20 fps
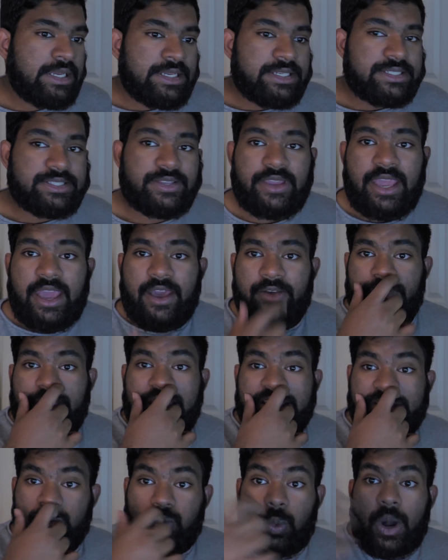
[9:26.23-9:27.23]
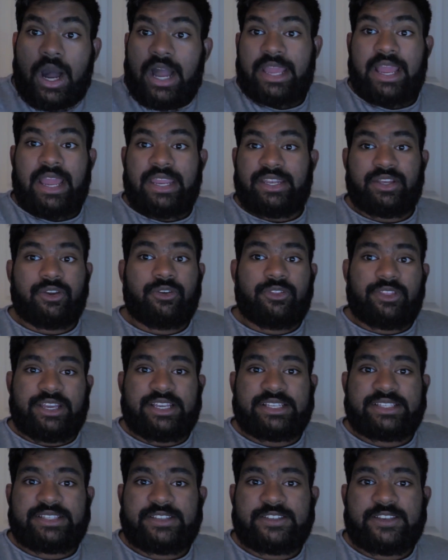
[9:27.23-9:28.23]
So yeah, that's why I do
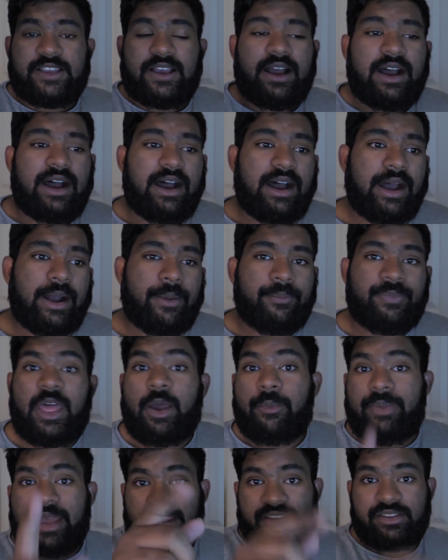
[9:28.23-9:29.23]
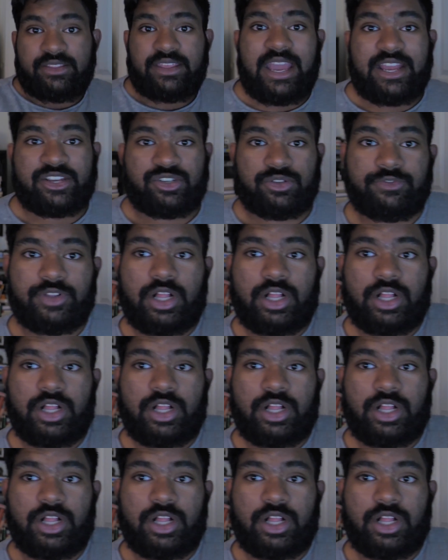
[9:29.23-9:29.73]
this. Now back to the actual